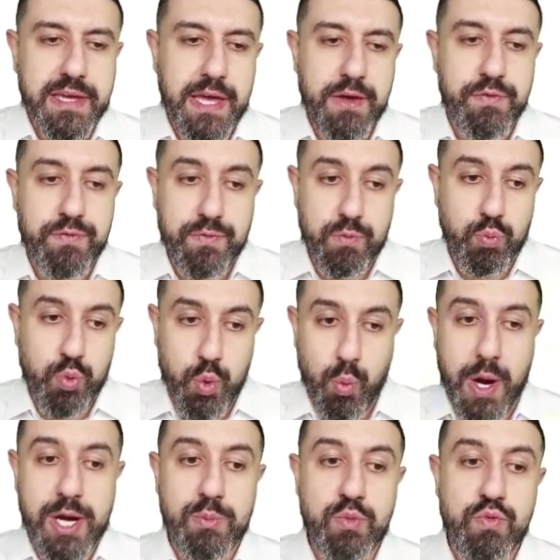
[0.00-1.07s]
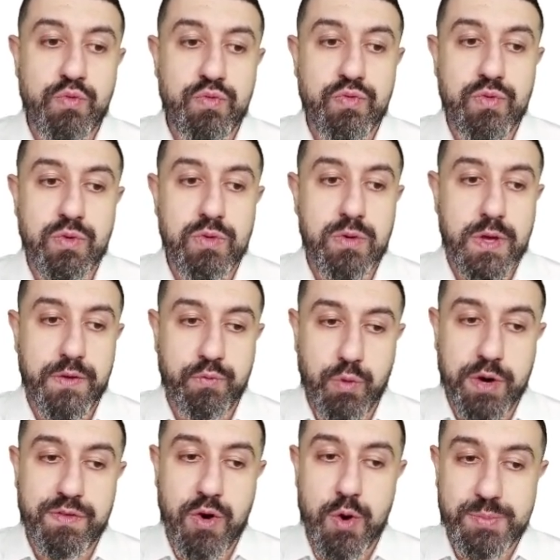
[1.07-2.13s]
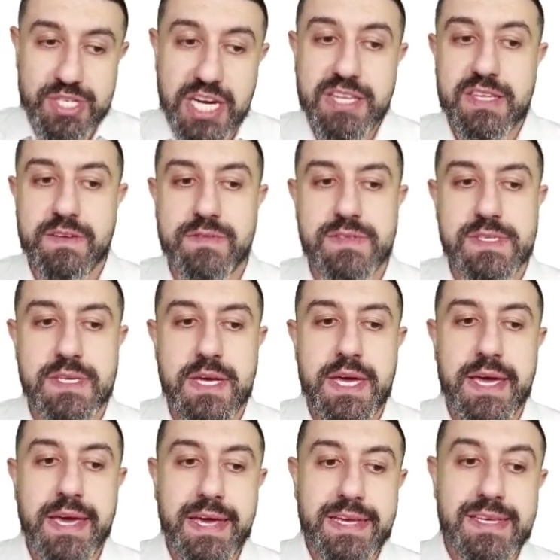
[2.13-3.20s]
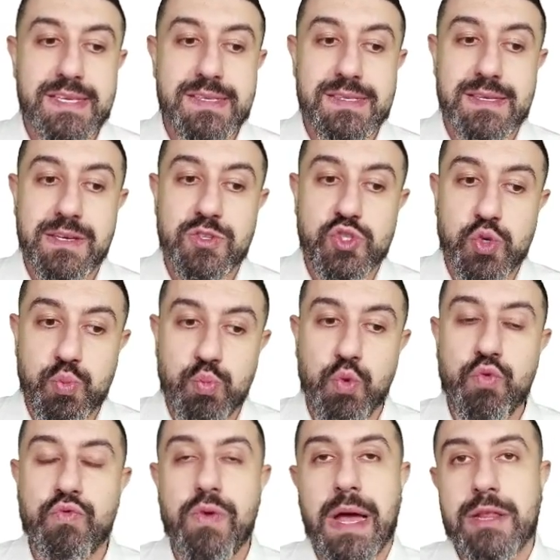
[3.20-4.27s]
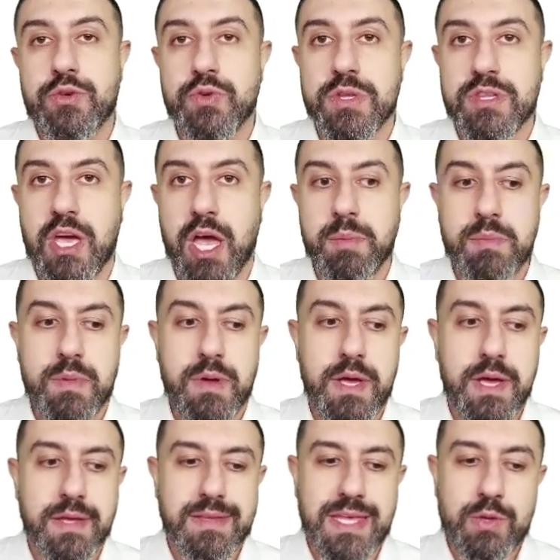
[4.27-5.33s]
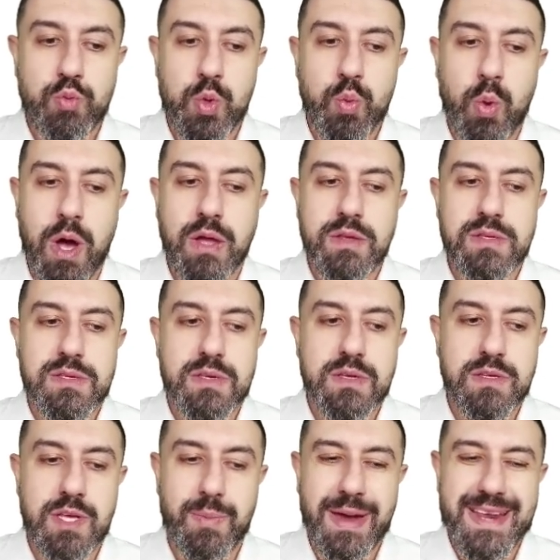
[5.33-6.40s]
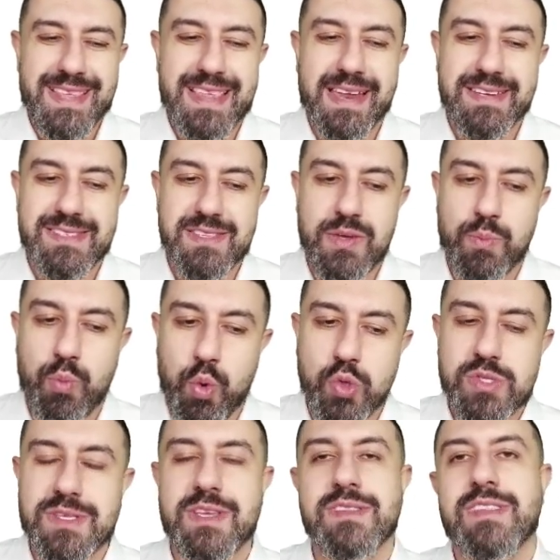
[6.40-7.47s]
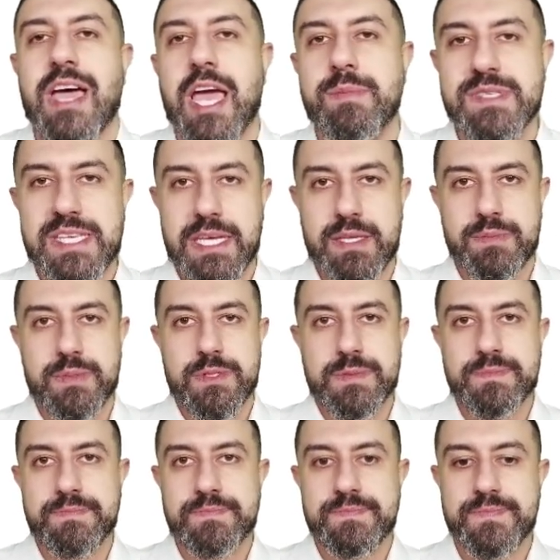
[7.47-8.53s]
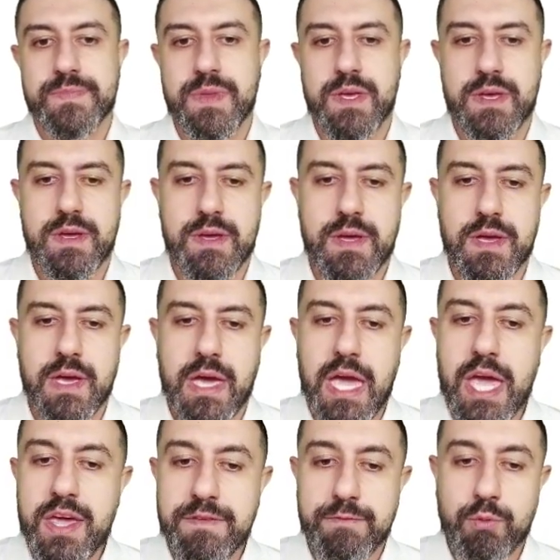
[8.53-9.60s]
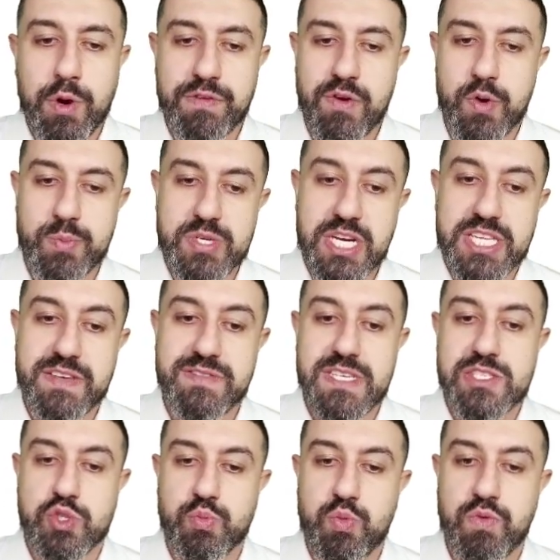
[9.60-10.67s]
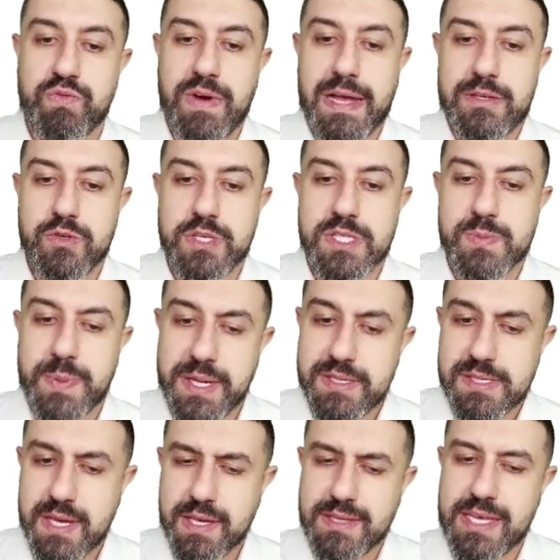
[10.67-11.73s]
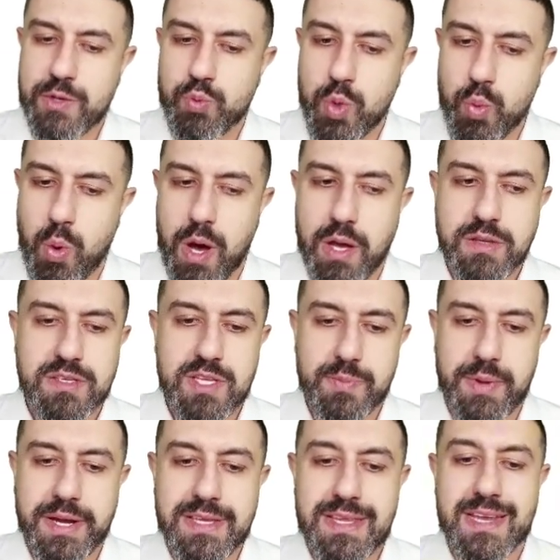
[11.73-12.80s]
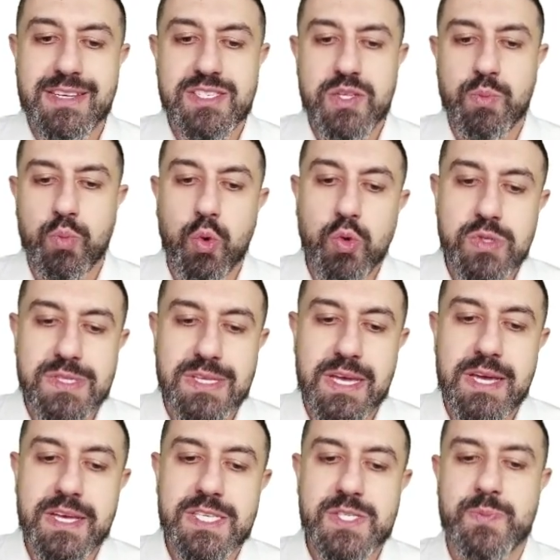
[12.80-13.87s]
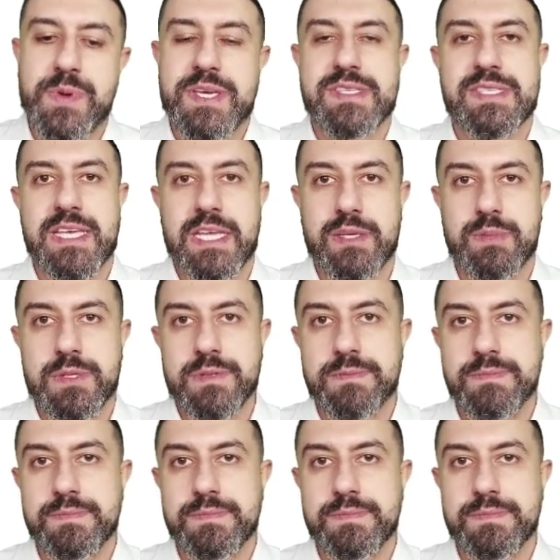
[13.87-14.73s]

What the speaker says: If we want to move, if one of our objectives is to move value in time, then we want the money that is the most time saleable. If one of our objectives is to move value in space, then we want the money that is the most space saleable.